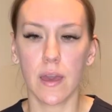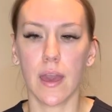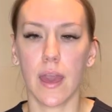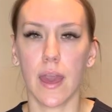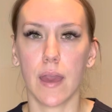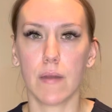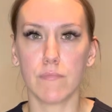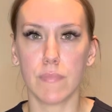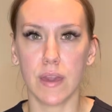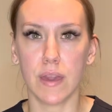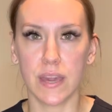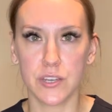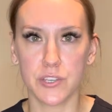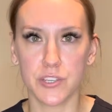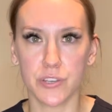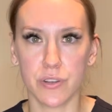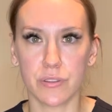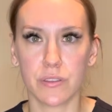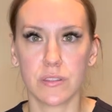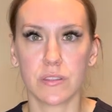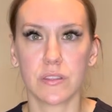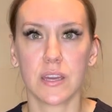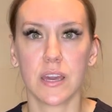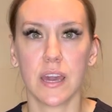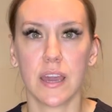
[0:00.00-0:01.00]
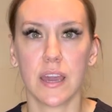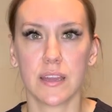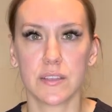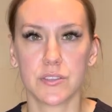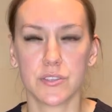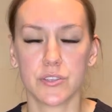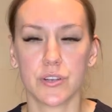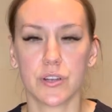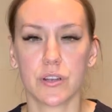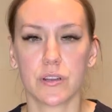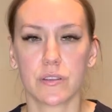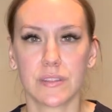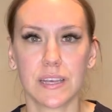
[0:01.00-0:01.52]
and make sure that the
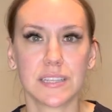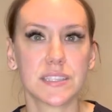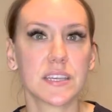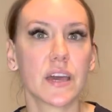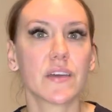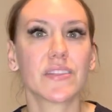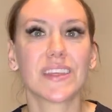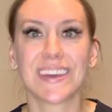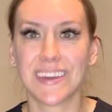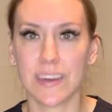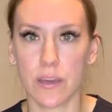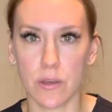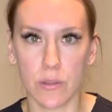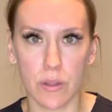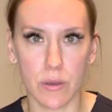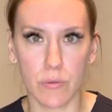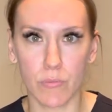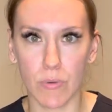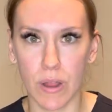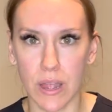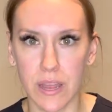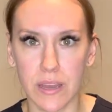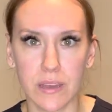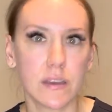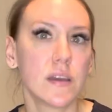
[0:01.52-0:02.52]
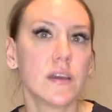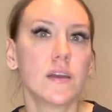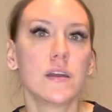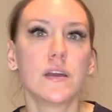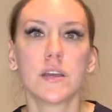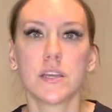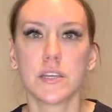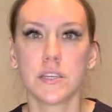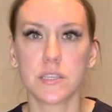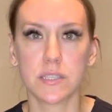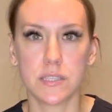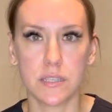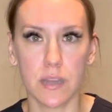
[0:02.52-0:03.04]
cancer, that's how they kill it, right?
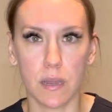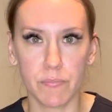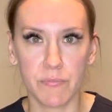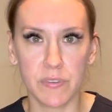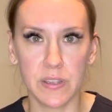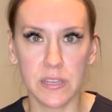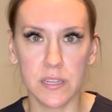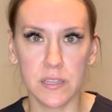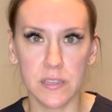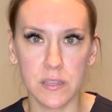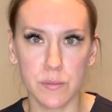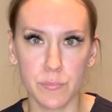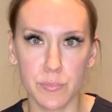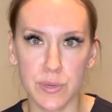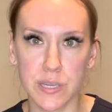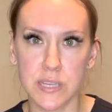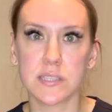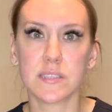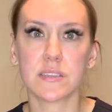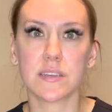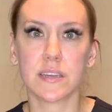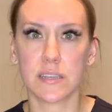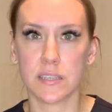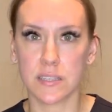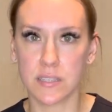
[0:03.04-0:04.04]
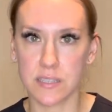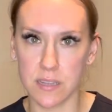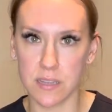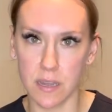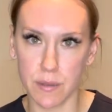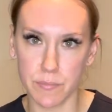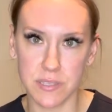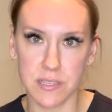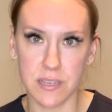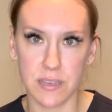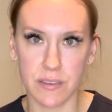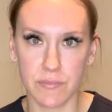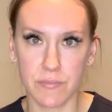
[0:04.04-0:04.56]
You stop feeding the beast, it stops
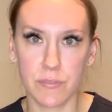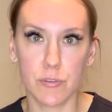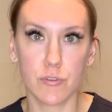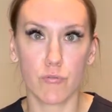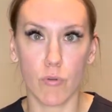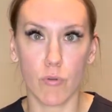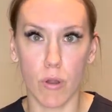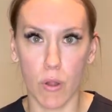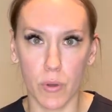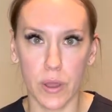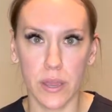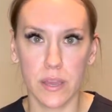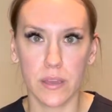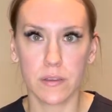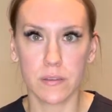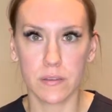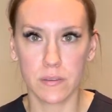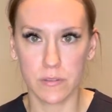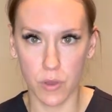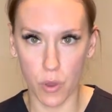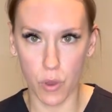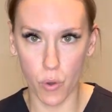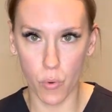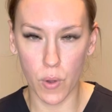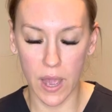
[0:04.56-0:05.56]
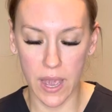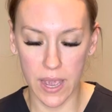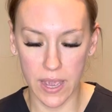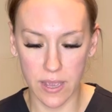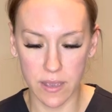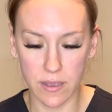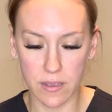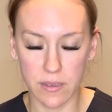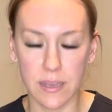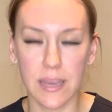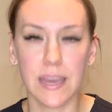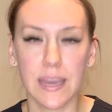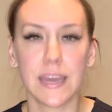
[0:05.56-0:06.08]
growing, okay?
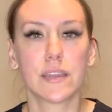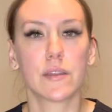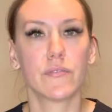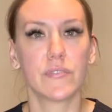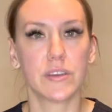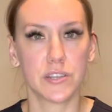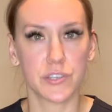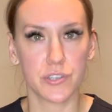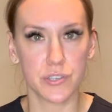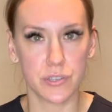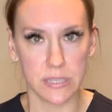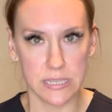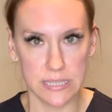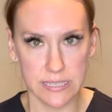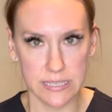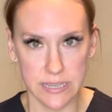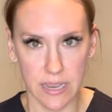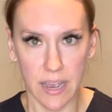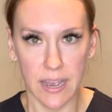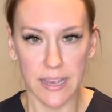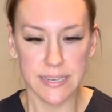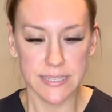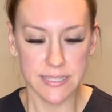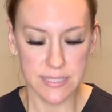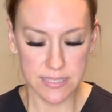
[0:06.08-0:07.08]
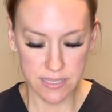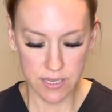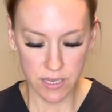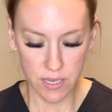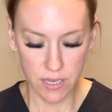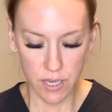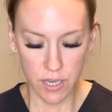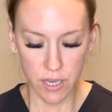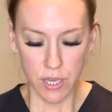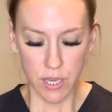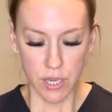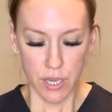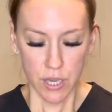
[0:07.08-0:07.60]
It eventually dies.
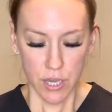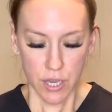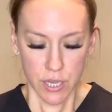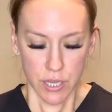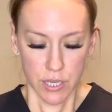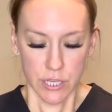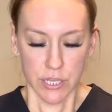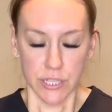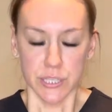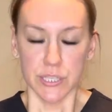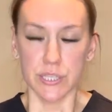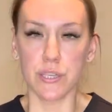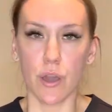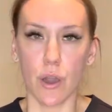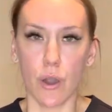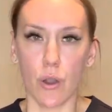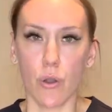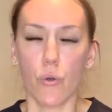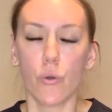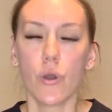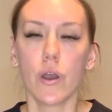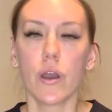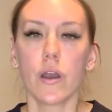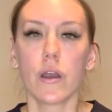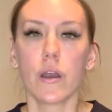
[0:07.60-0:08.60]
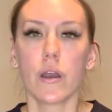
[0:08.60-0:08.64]
So